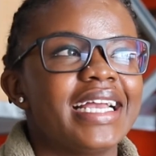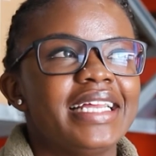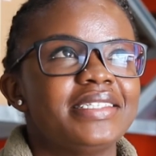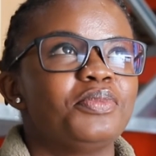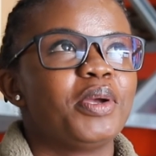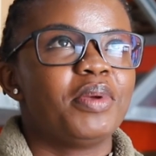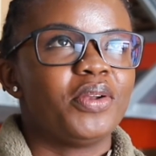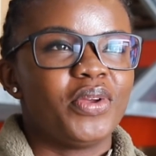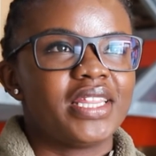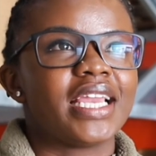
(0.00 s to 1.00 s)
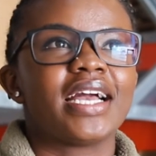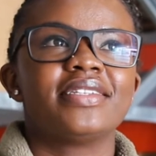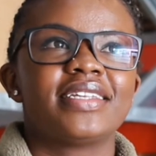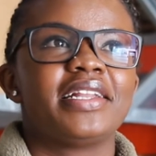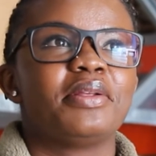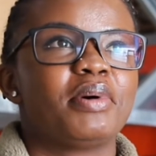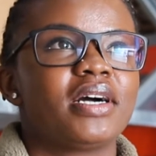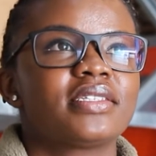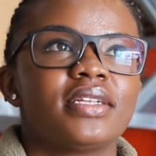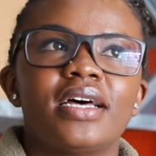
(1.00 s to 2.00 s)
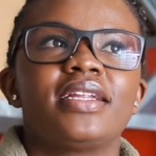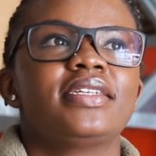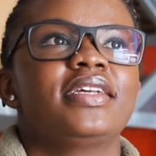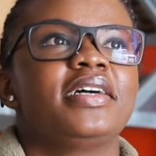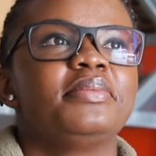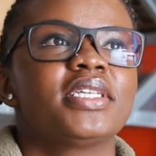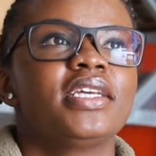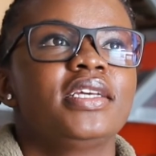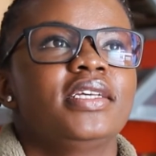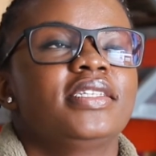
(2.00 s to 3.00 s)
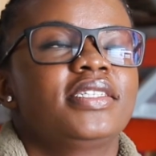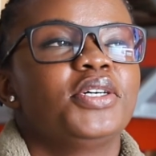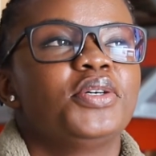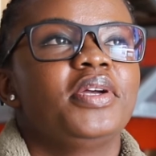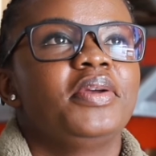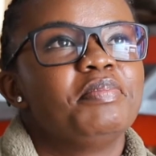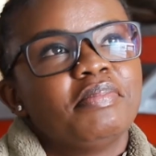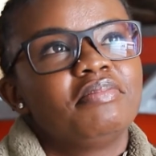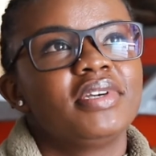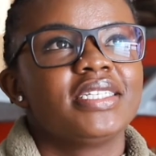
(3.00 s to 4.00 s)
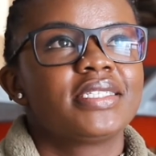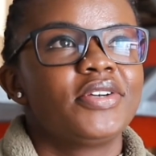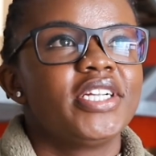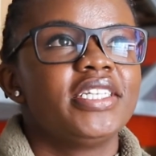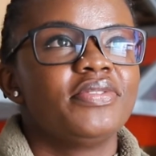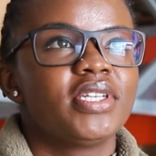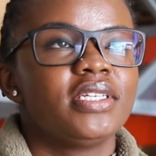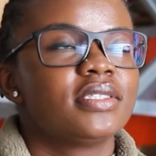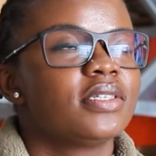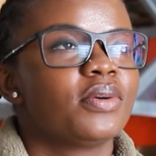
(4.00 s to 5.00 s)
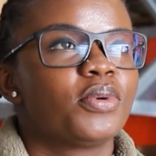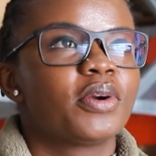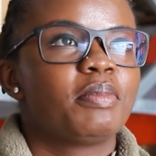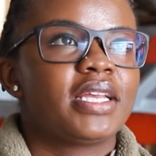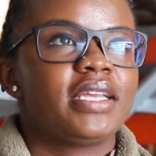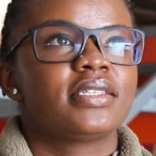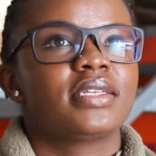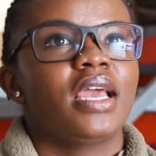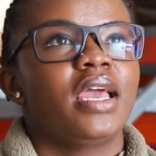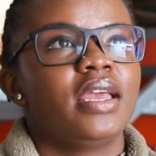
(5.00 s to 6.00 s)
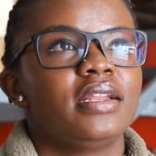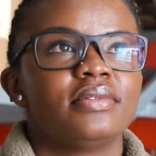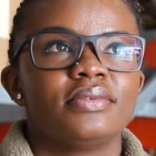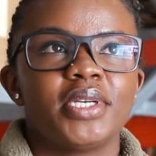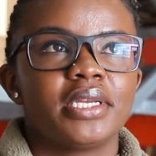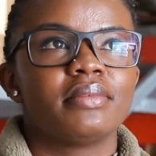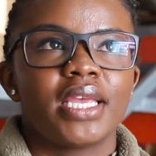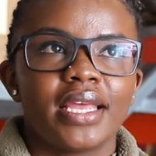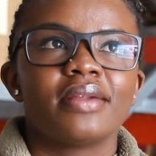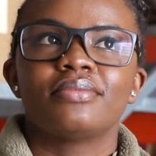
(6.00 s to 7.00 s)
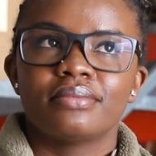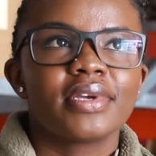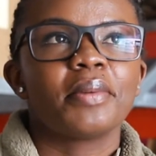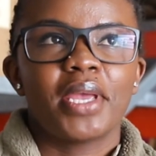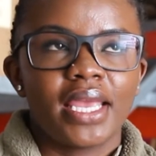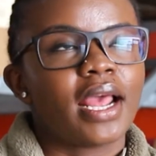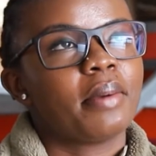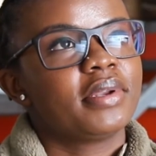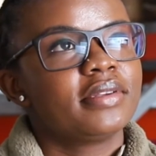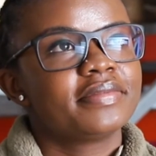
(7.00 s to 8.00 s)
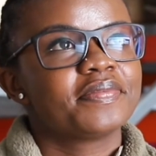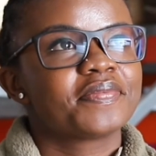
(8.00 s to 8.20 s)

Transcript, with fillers: As women, we think outside the box a lot of the times, so it brings creativity into the workplace, and we can make it. We can make it happen.